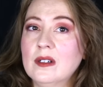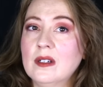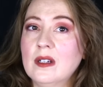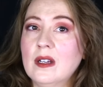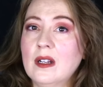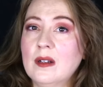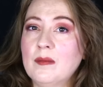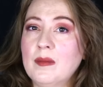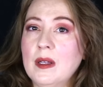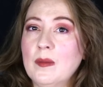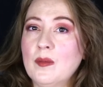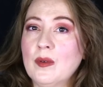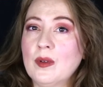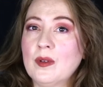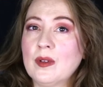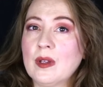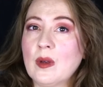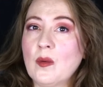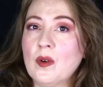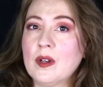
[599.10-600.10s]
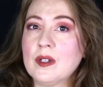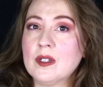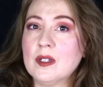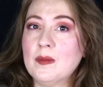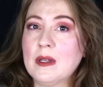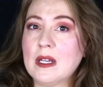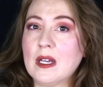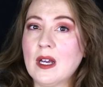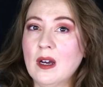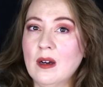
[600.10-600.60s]
And people only want to
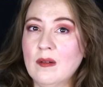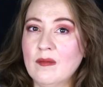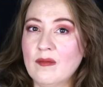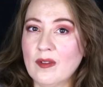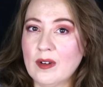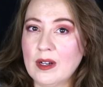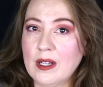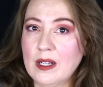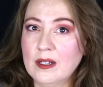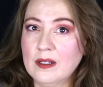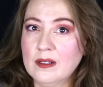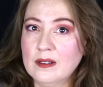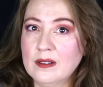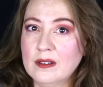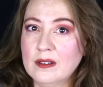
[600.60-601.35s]
be comforted.